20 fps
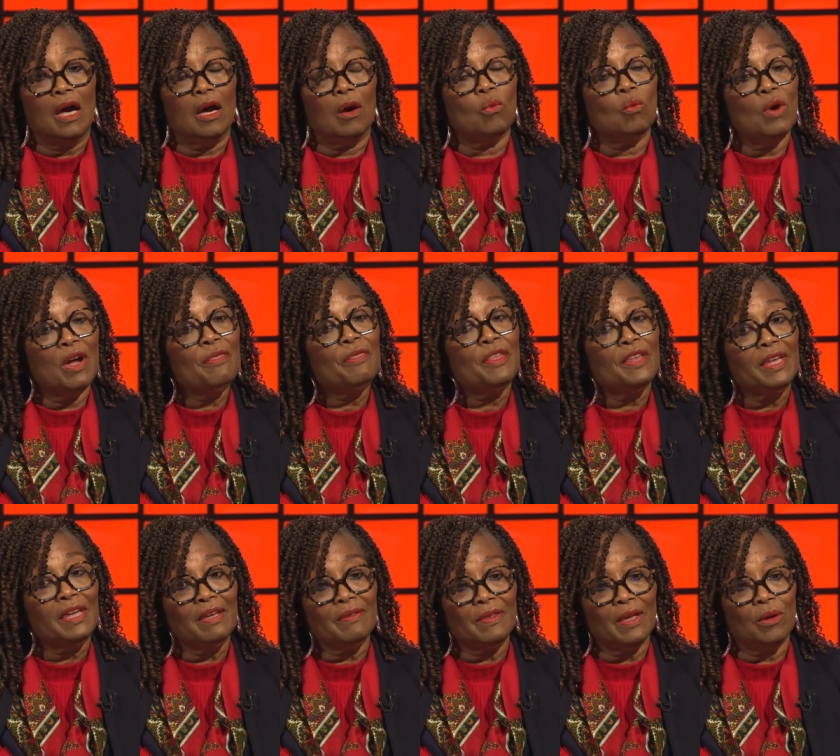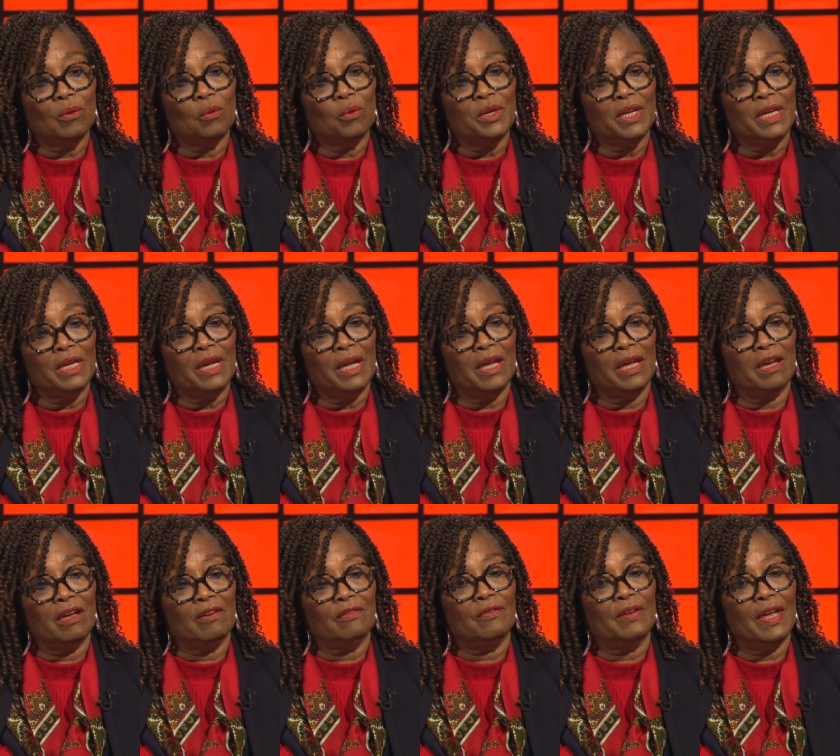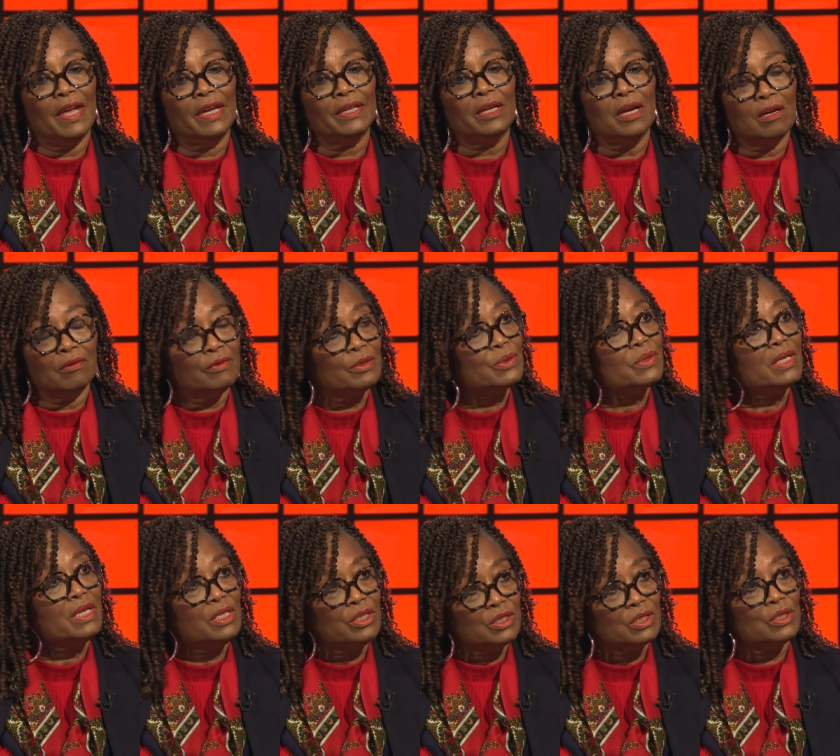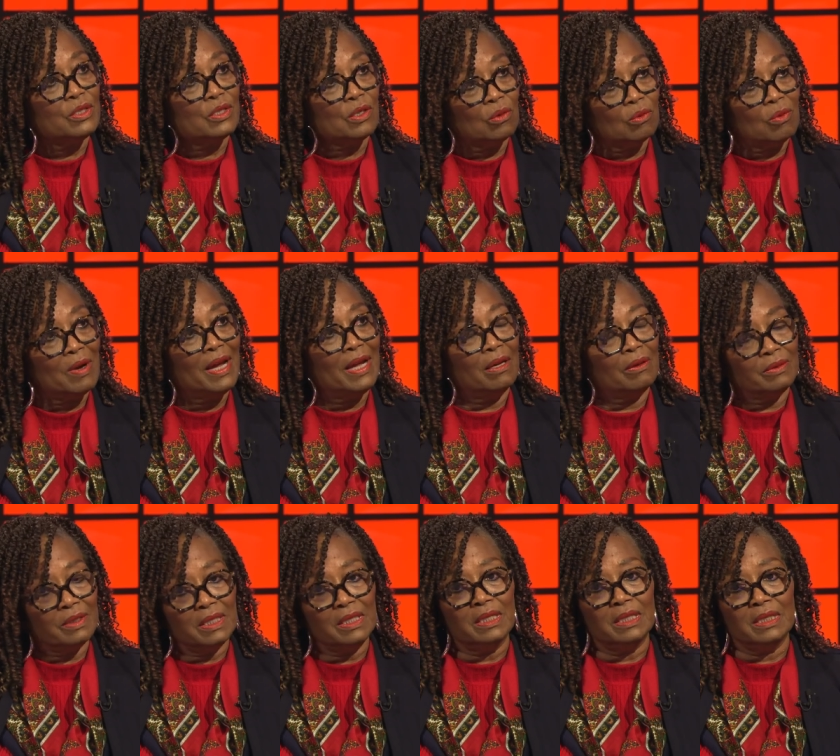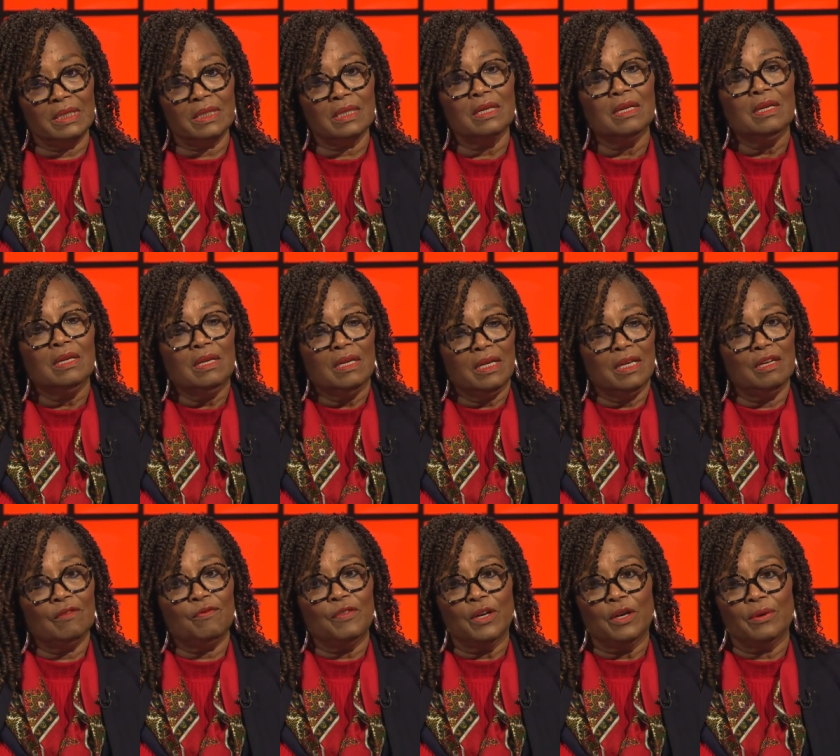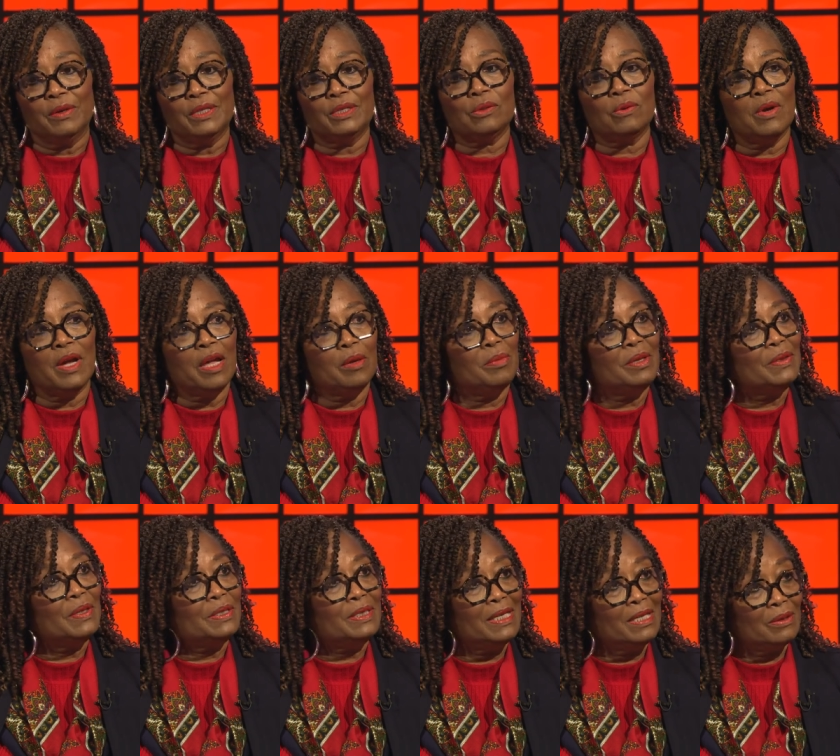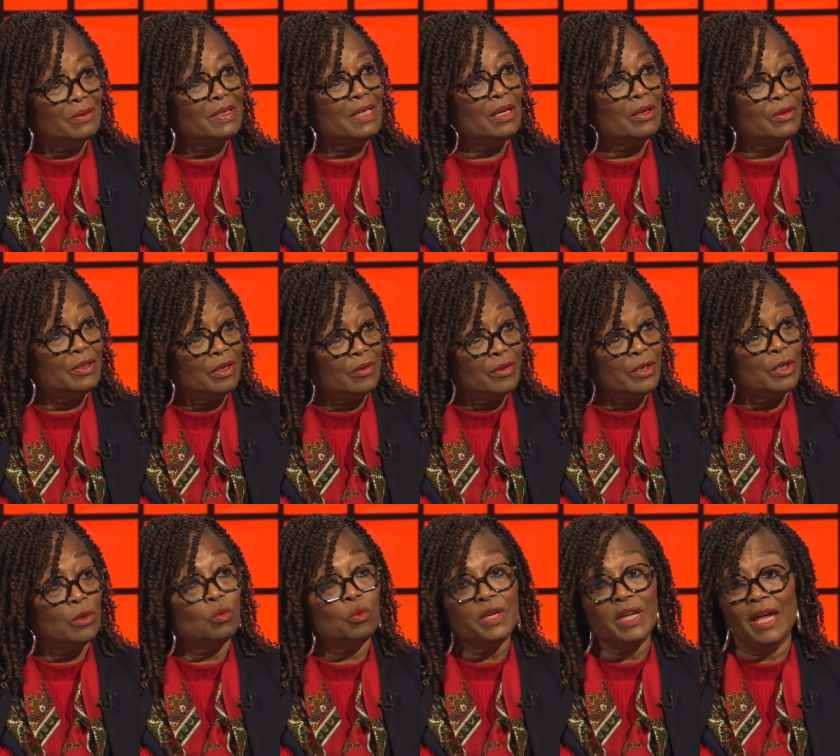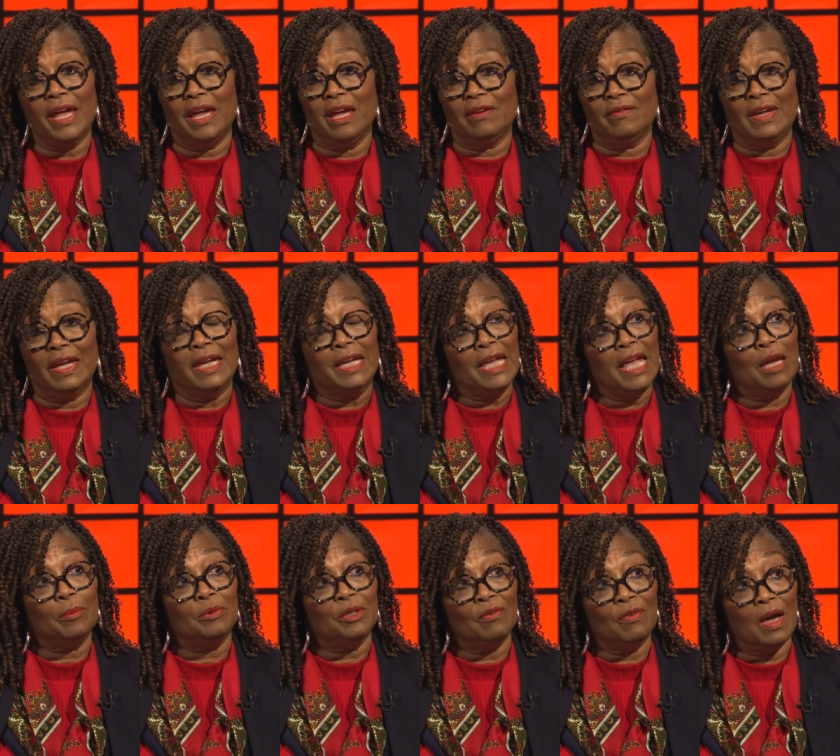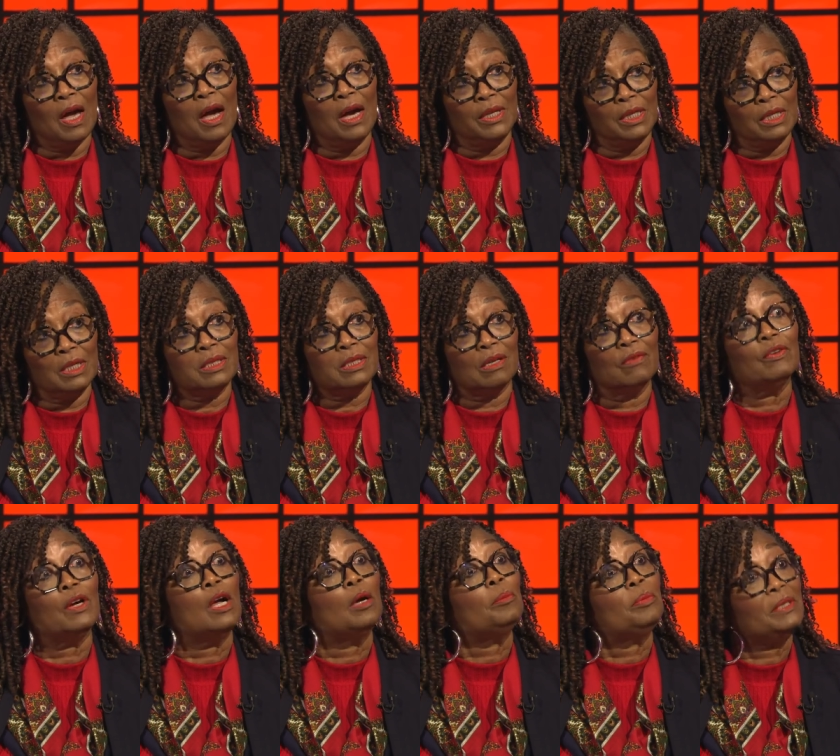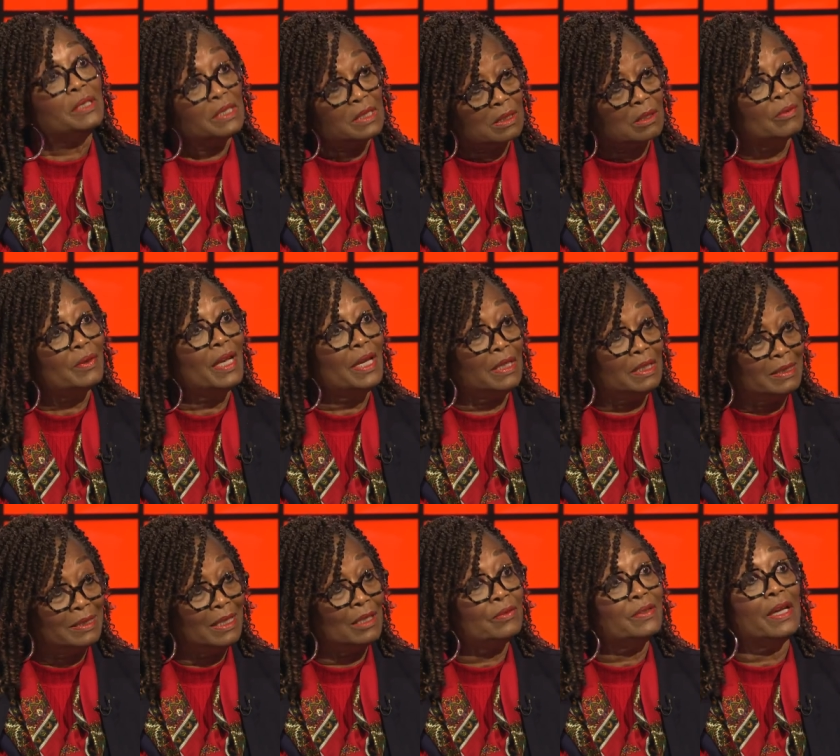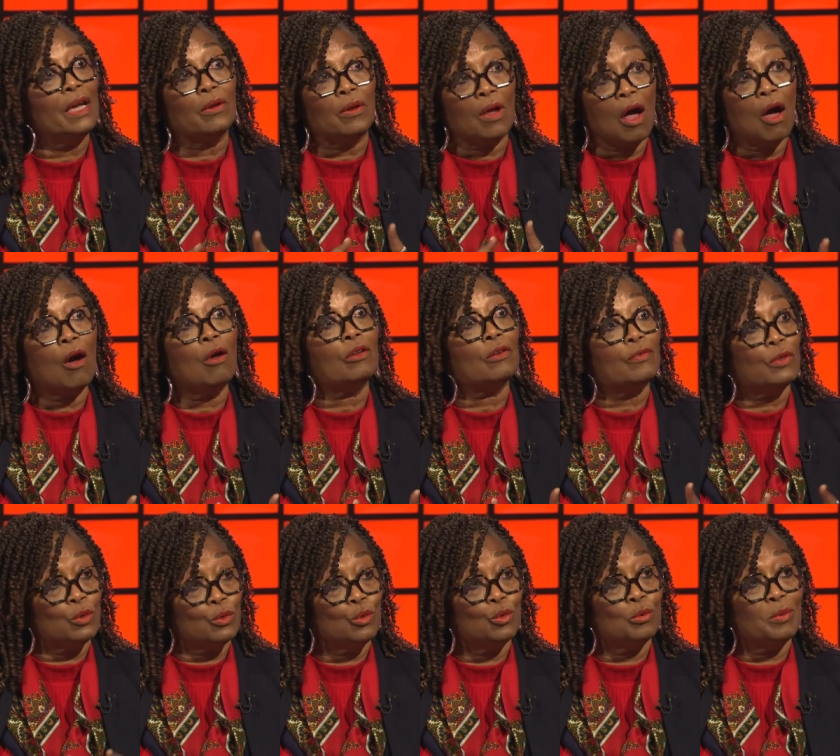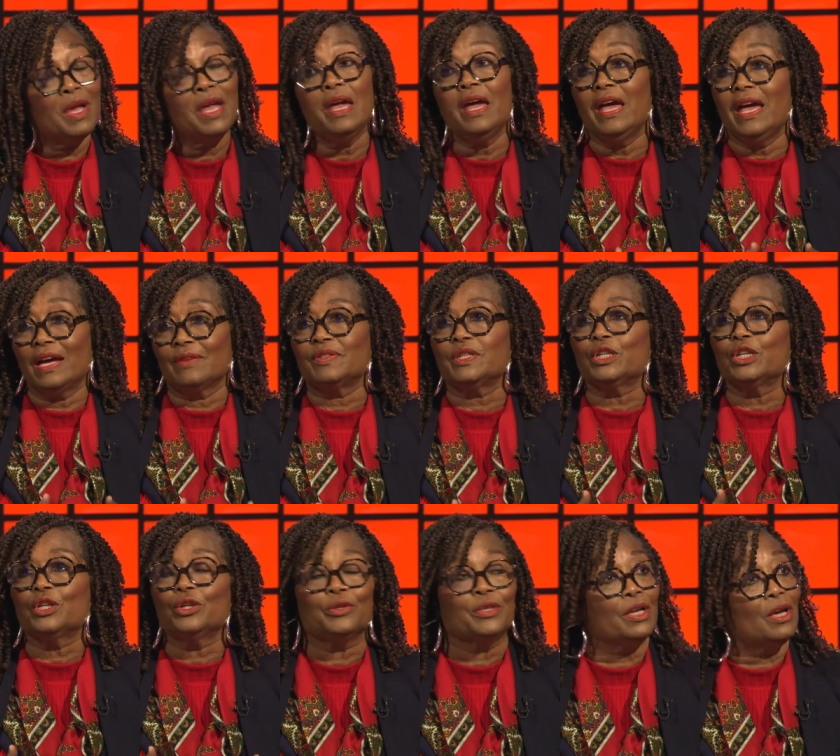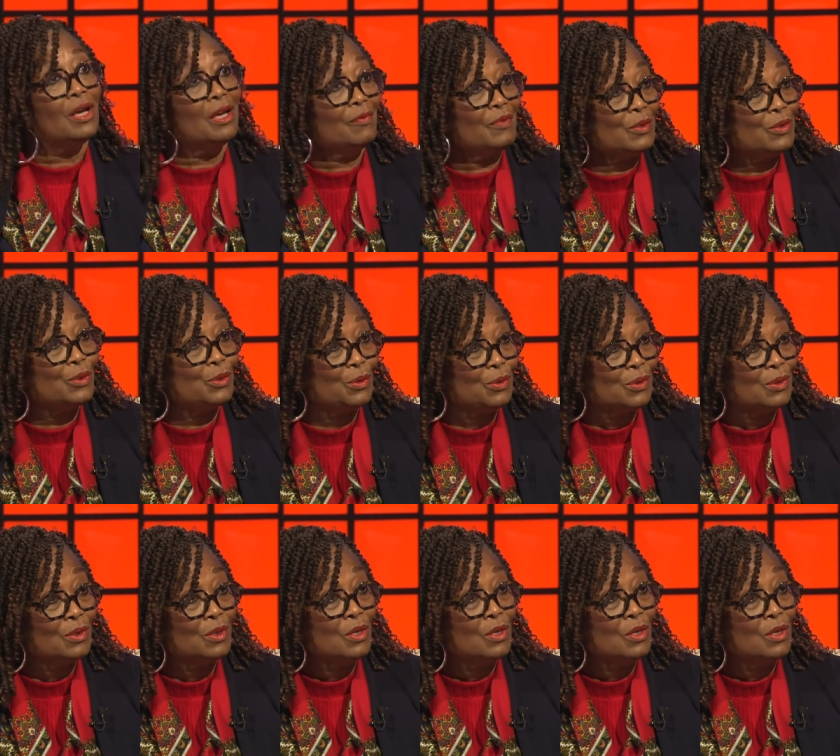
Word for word: one thing that we have had conversations around is if there is crime in the downtown area, we have a captive audience of companies located downtown, all of whom have security officers.